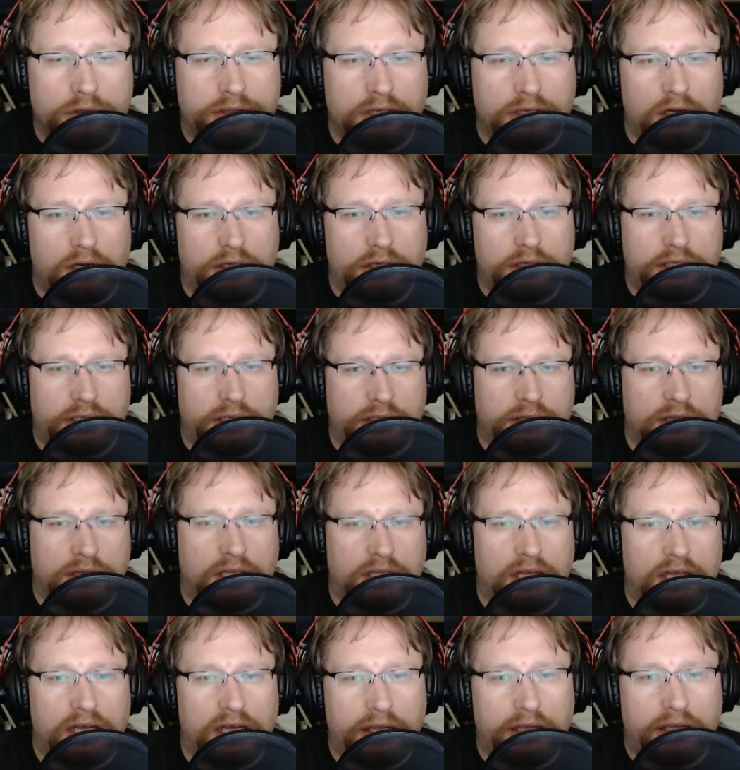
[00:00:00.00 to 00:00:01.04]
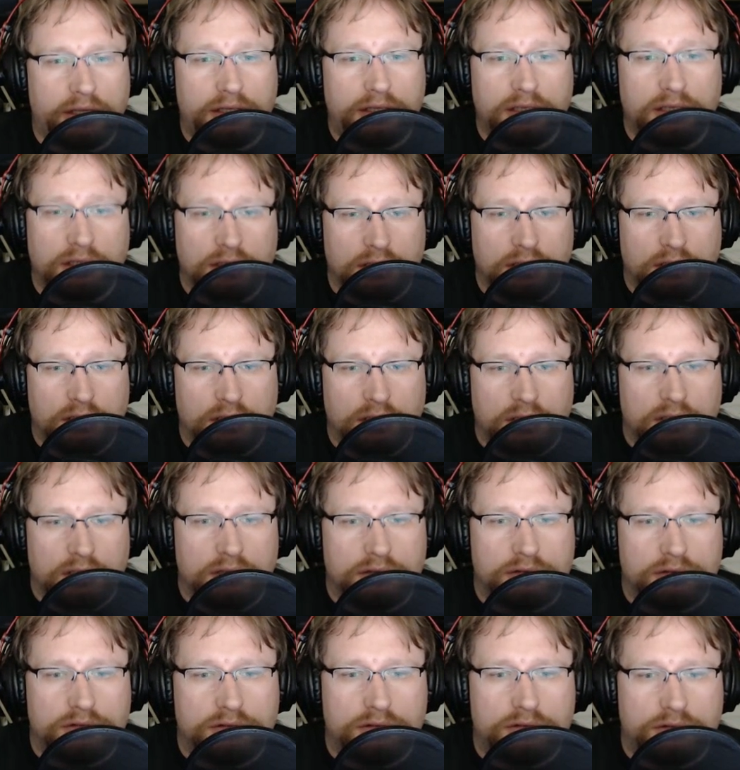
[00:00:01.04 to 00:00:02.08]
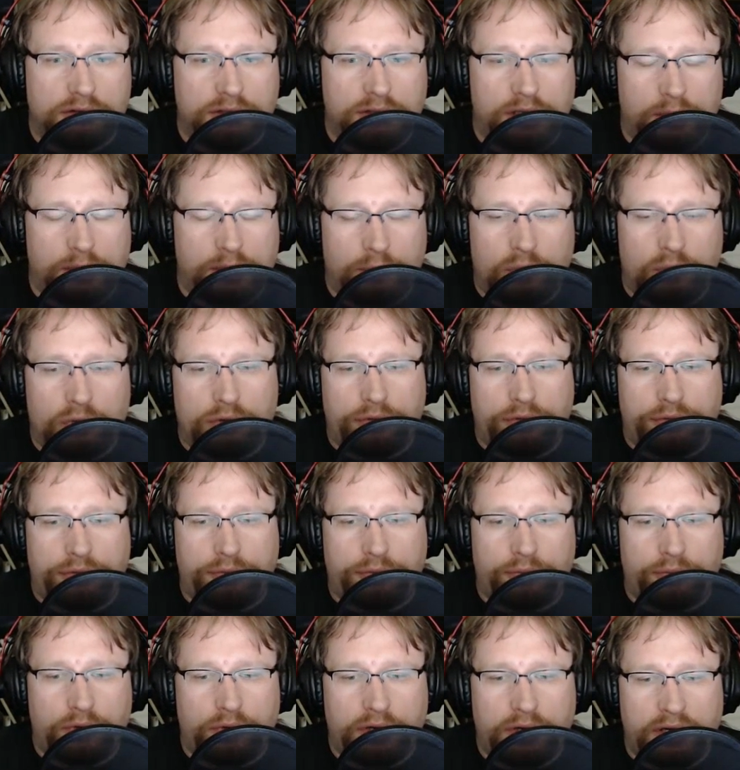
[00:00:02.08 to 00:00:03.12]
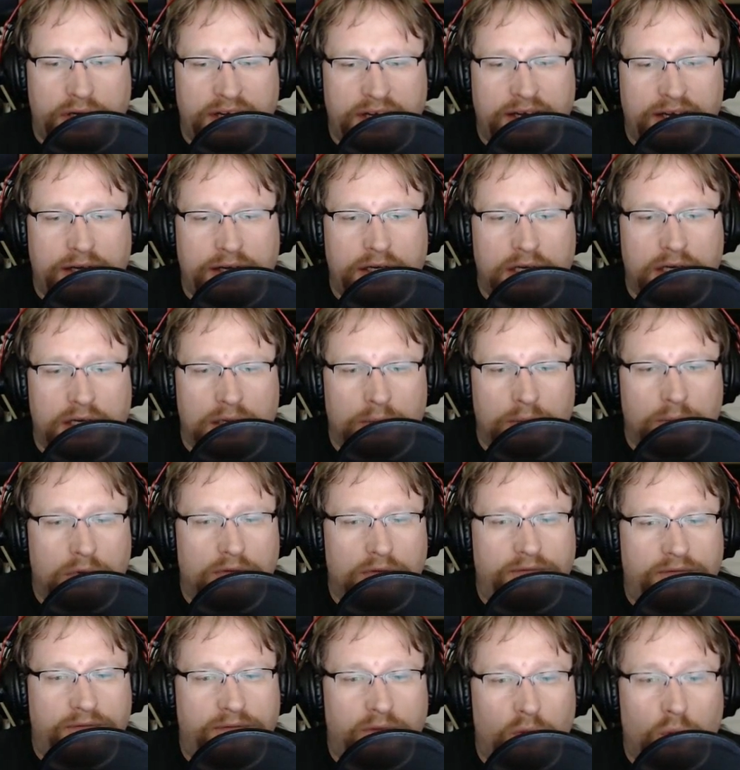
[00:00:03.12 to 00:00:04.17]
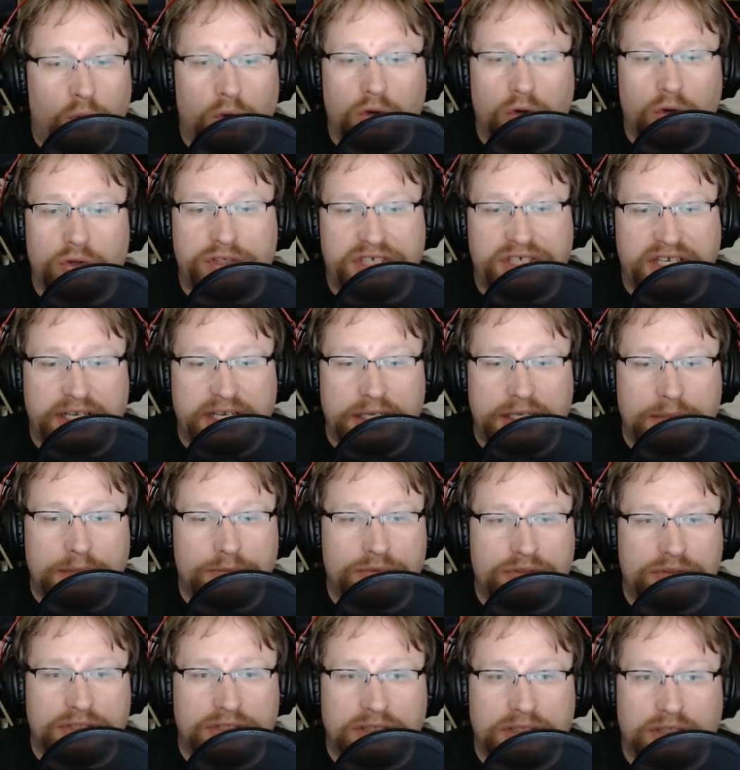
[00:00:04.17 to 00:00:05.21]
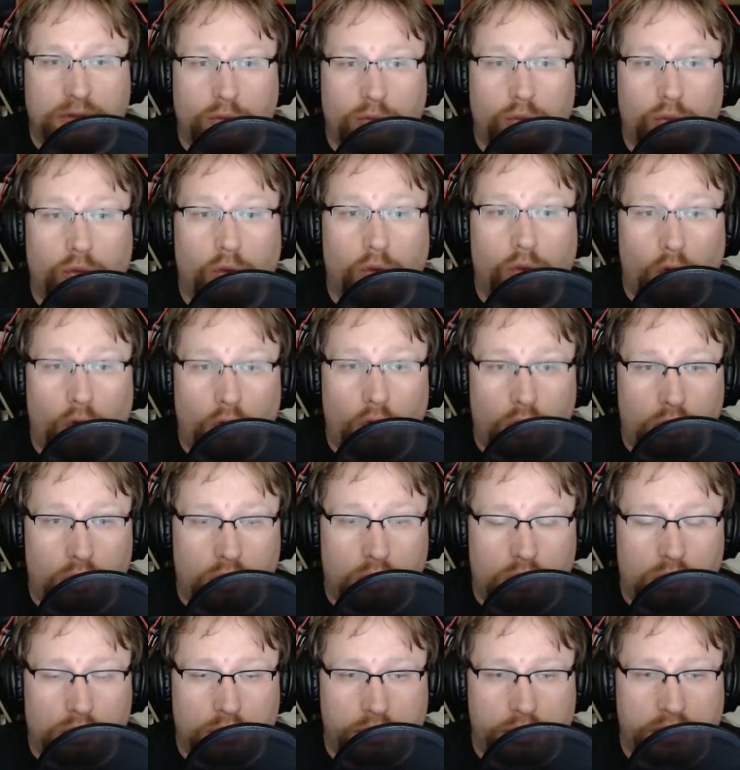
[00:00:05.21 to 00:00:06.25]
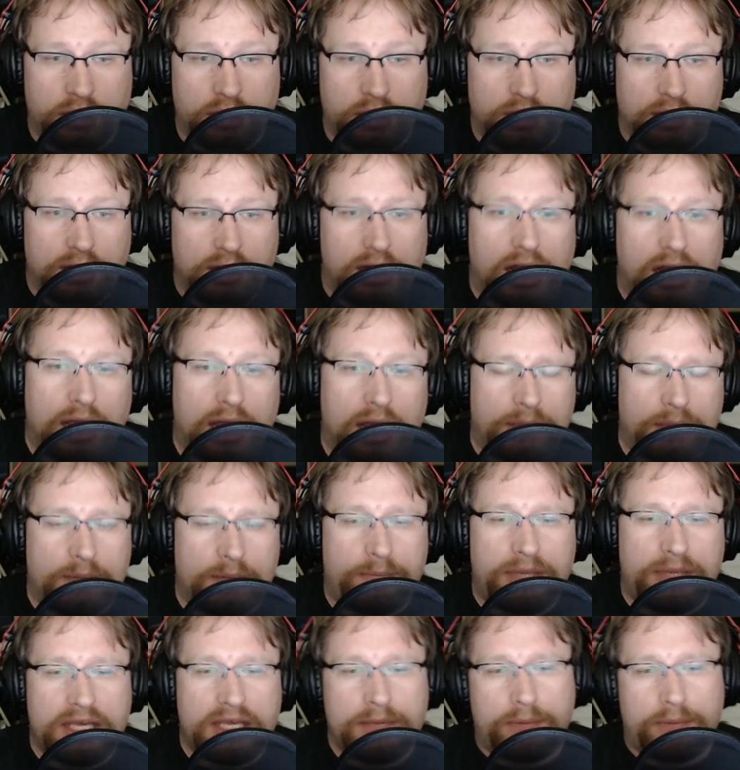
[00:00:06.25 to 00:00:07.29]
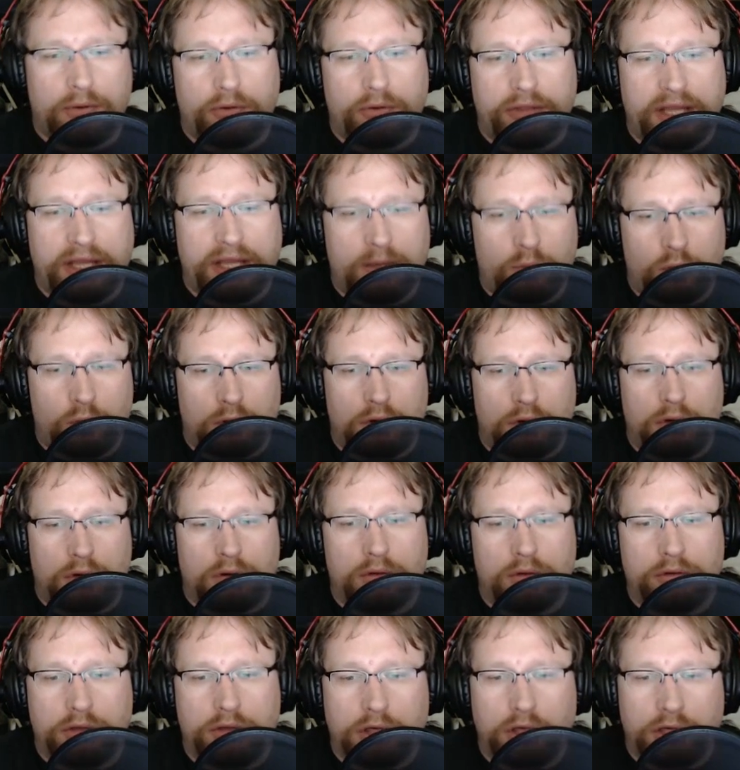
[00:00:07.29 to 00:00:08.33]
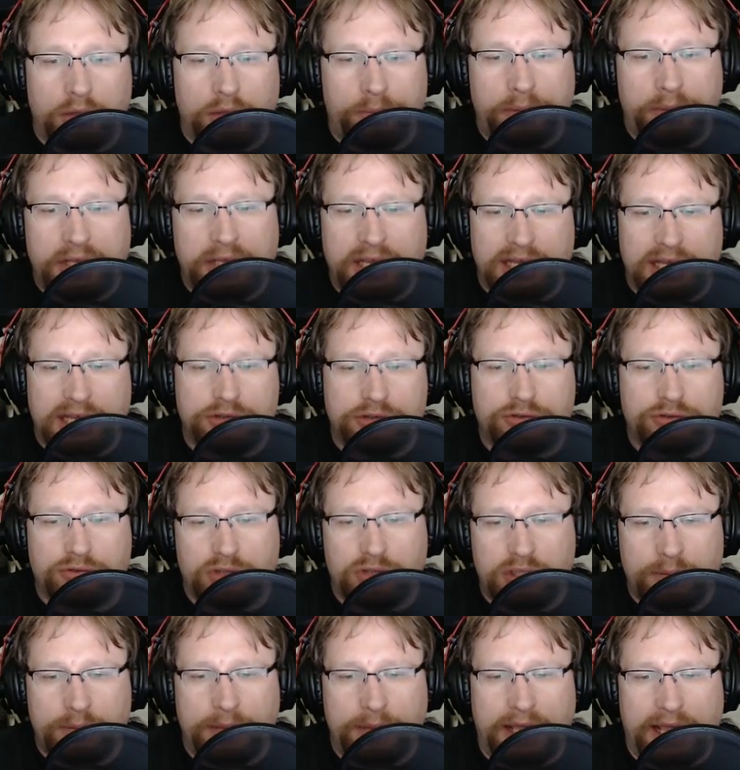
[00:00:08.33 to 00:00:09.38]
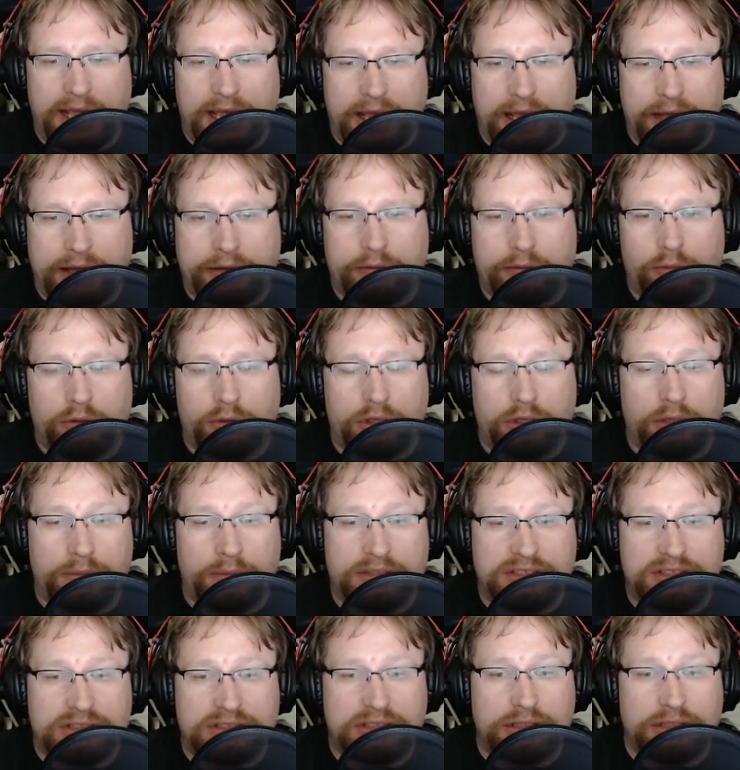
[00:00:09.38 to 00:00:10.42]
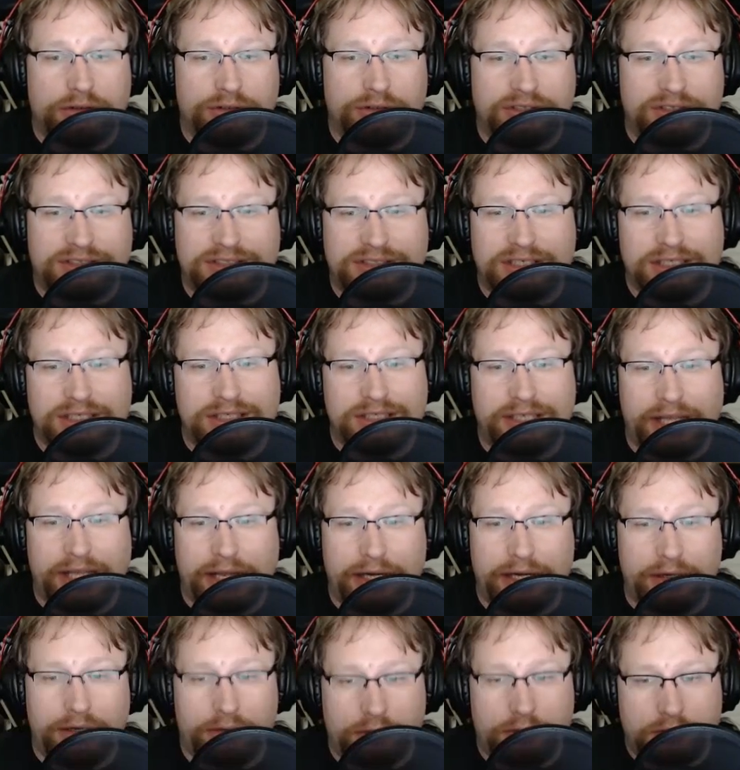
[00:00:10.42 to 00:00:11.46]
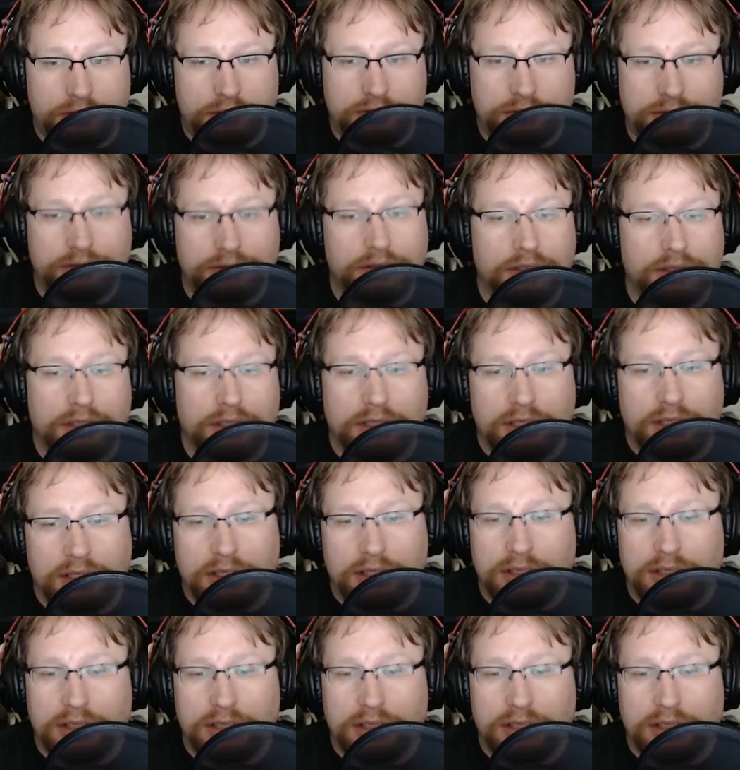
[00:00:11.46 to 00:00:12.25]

And we're talking like number 3, number 4 teams in the world. I mean, people that were going to be at DreamHack and were going to be serious contenders.